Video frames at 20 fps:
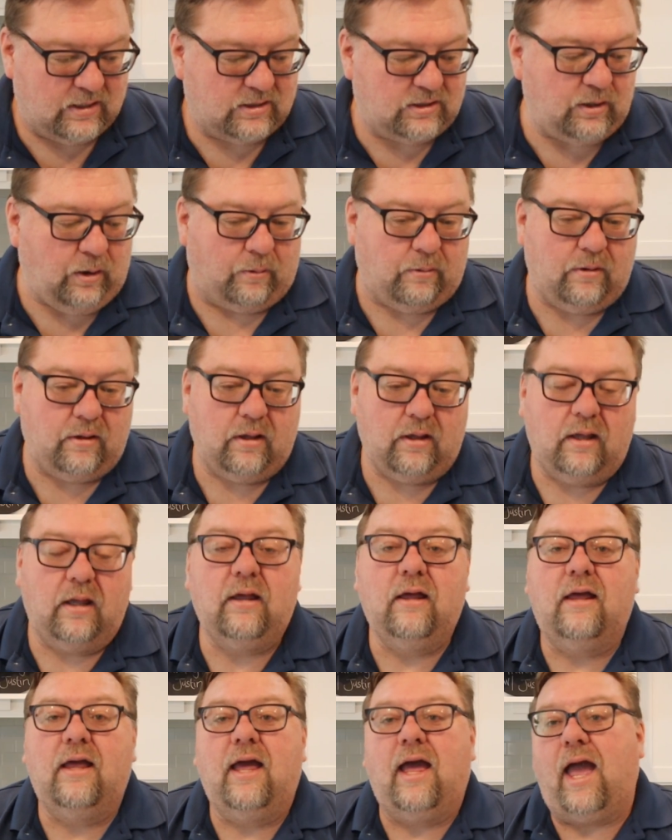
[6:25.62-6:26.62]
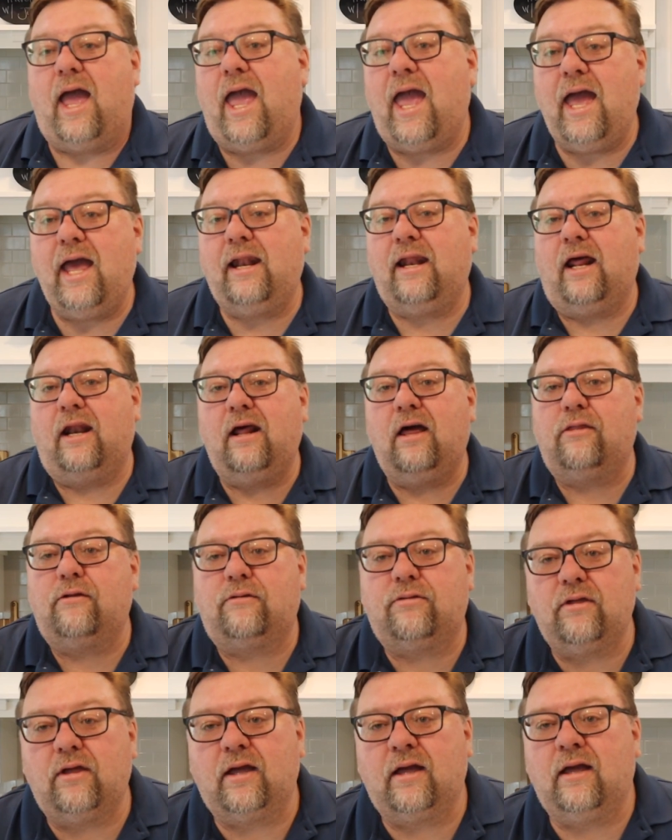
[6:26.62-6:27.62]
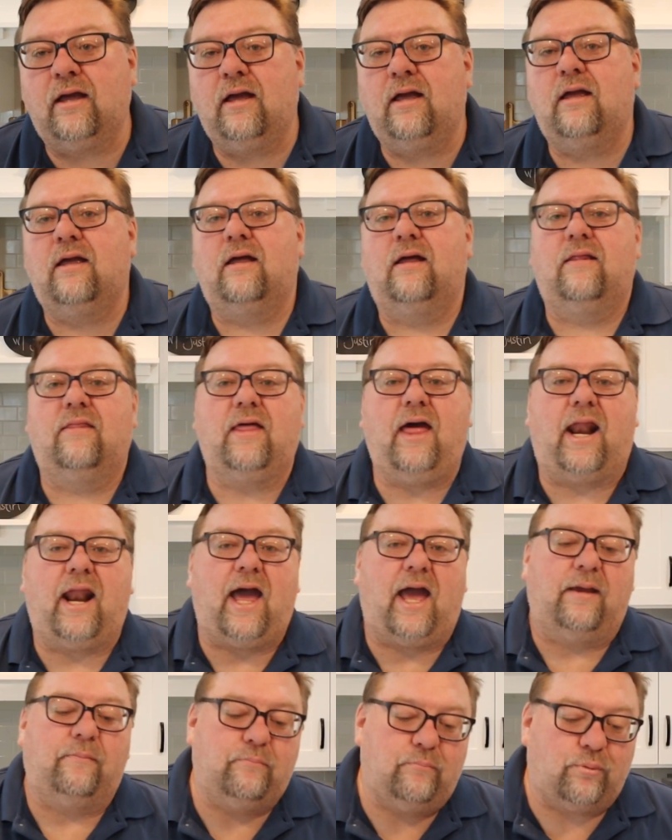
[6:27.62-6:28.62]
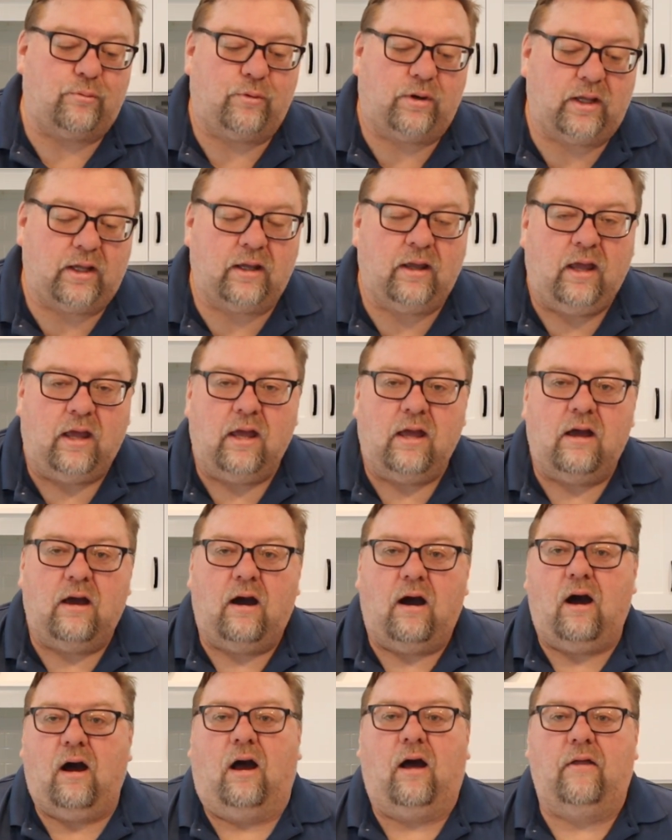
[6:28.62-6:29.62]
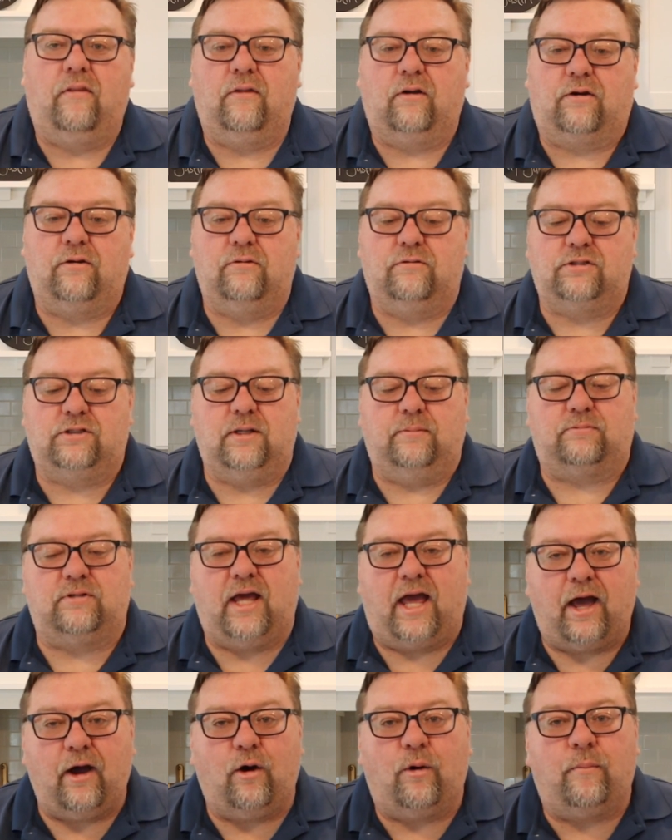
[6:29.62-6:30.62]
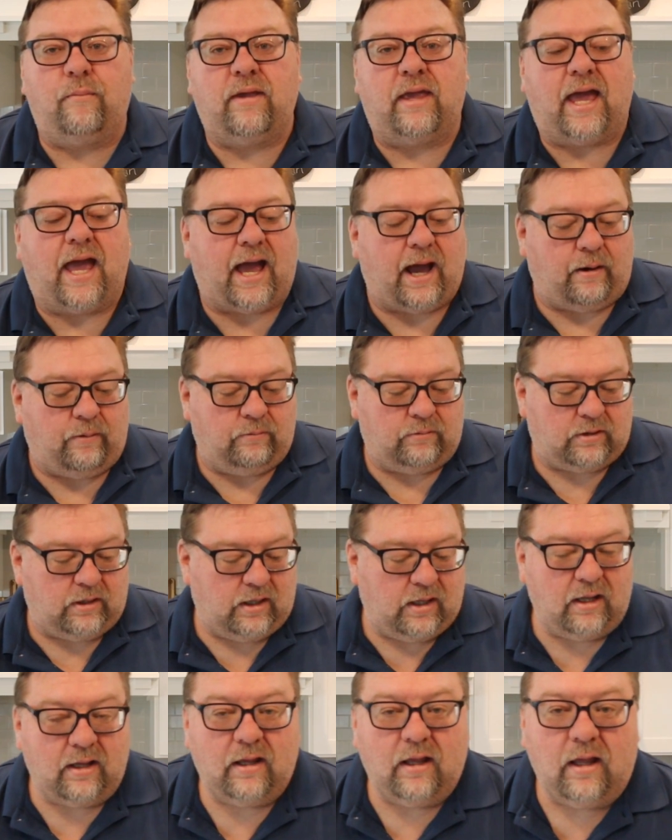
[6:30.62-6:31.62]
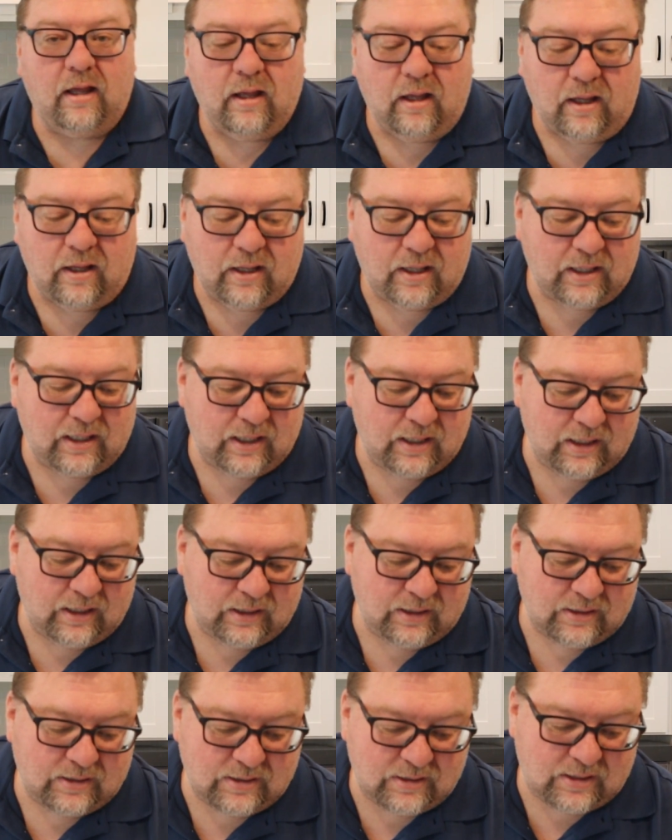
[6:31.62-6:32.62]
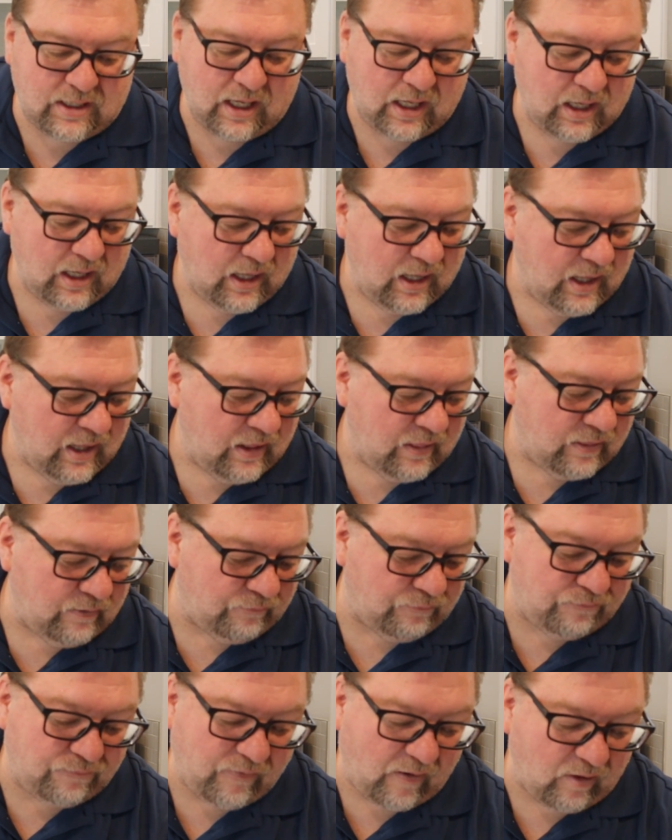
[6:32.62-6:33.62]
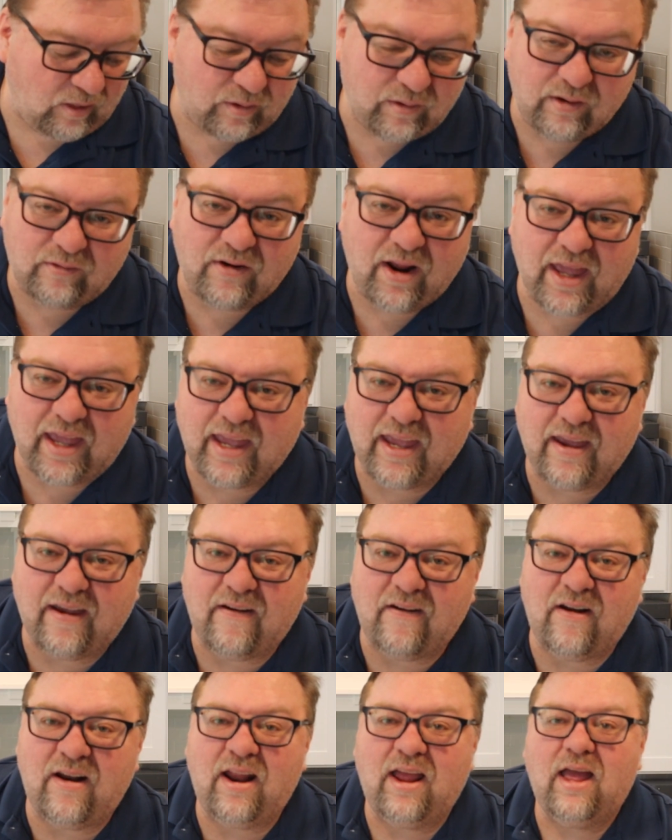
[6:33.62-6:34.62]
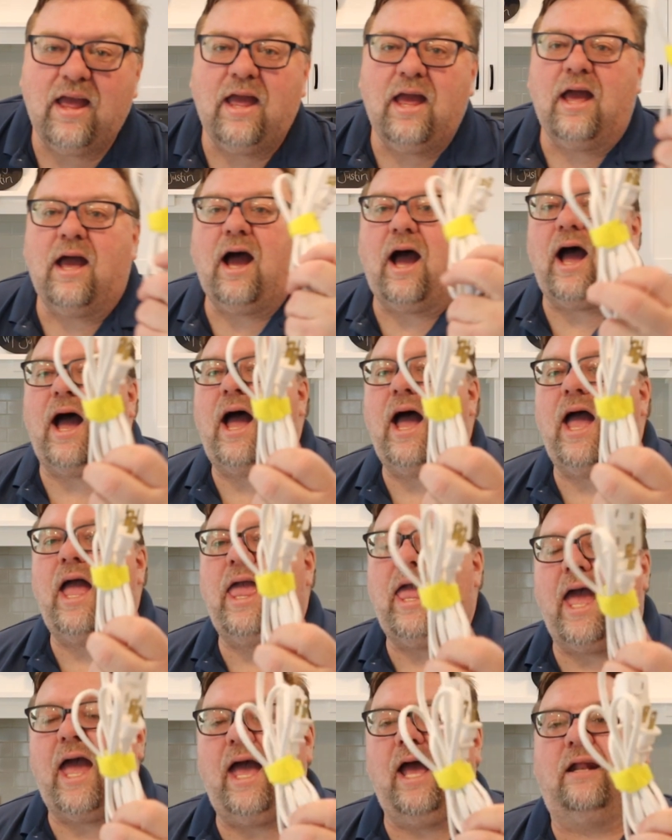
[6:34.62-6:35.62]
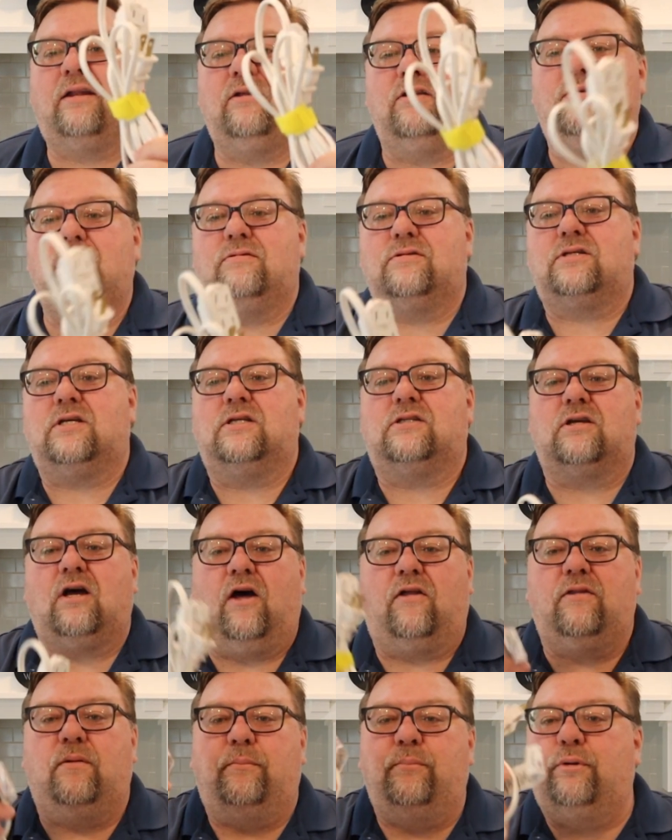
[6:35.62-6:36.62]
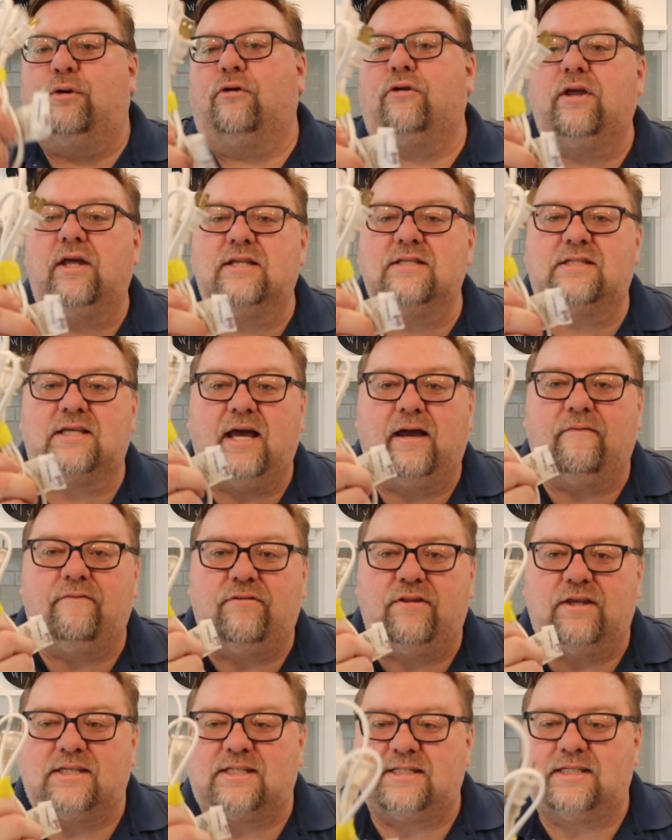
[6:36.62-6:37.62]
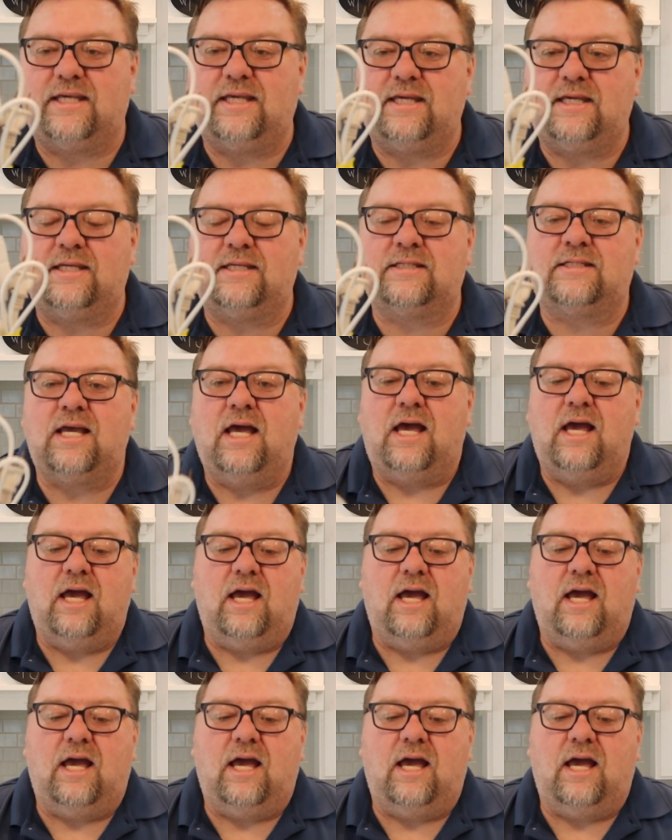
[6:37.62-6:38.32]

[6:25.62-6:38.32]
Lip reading: So, and another thing that I bring on the cruise ship to help me out is the following right here. I had to use this on the Brilliance of the Seas